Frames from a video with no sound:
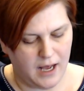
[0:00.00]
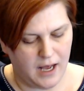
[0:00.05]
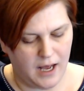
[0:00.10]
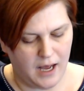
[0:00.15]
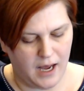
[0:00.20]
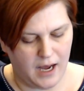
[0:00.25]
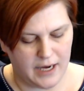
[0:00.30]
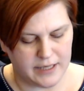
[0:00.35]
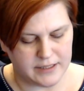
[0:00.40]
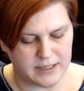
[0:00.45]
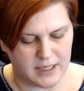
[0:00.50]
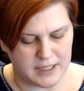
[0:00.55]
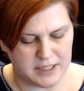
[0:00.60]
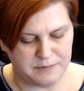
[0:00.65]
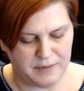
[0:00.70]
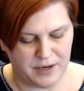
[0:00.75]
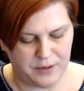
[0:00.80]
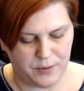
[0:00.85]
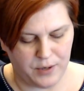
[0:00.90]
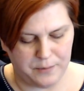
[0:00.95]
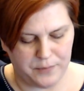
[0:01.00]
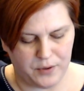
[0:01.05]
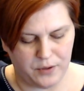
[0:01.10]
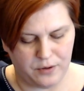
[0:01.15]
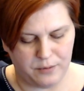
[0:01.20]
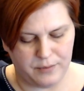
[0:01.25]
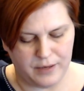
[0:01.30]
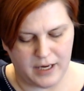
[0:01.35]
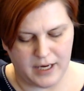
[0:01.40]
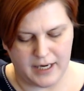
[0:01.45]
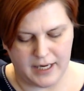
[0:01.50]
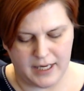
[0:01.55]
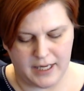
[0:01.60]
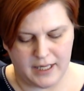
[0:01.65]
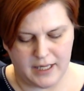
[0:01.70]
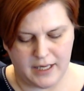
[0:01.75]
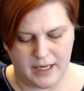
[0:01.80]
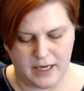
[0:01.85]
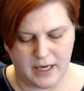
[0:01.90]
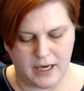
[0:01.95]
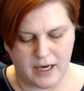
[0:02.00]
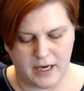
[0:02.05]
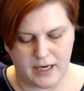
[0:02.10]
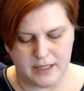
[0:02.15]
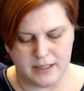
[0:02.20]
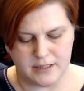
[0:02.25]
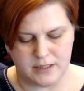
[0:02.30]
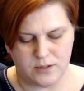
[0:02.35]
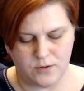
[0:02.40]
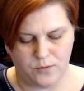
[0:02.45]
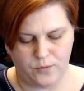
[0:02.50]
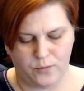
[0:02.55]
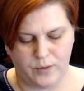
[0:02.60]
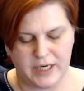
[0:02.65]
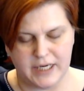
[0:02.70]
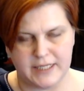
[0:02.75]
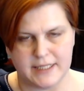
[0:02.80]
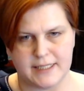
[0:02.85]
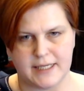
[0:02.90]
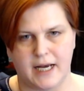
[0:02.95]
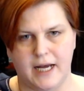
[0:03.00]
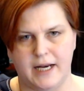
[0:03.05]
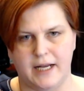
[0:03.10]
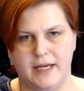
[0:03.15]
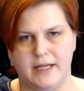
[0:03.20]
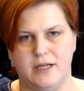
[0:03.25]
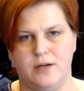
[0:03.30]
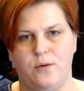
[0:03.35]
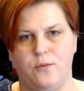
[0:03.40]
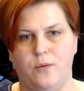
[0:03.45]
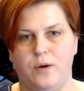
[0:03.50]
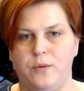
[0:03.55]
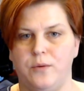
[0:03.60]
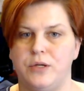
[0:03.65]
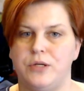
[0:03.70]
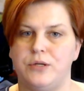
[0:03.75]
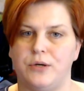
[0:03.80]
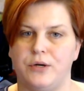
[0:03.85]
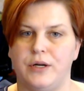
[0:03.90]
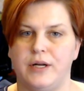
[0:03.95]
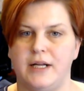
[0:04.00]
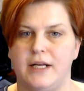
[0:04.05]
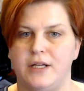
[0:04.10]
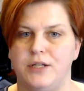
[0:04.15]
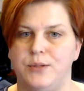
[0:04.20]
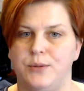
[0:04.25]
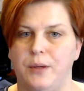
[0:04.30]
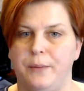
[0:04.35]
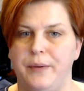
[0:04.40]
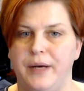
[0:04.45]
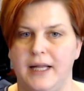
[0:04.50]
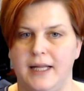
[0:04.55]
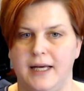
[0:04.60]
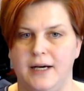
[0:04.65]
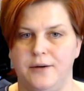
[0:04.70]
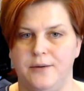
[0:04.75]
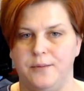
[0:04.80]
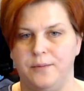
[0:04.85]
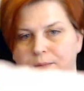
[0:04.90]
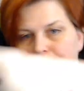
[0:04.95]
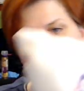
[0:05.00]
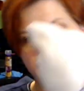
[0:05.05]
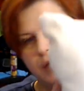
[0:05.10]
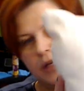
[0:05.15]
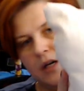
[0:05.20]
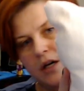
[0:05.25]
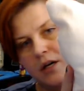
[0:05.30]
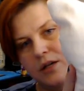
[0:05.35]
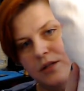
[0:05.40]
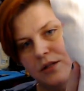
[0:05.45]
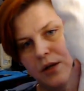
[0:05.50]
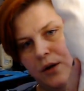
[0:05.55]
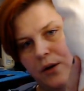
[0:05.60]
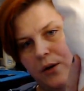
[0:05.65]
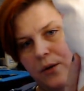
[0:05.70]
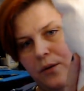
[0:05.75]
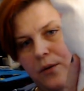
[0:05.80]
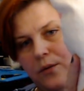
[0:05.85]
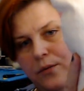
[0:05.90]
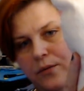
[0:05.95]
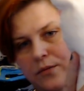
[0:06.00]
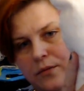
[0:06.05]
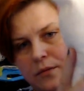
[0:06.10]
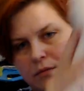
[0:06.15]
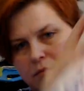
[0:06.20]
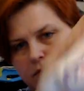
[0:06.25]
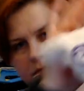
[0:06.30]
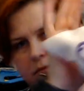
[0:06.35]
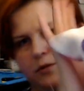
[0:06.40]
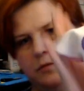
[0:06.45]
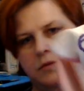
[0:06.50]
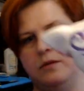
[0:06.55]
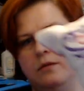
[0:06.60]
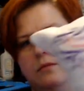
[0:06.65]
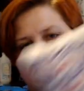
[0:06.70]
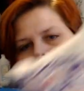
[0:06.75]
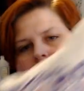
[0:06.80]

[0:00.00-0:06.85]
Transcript: talked to my grandpa about it, and we decided we would turn it into a pillow. So, oops, it's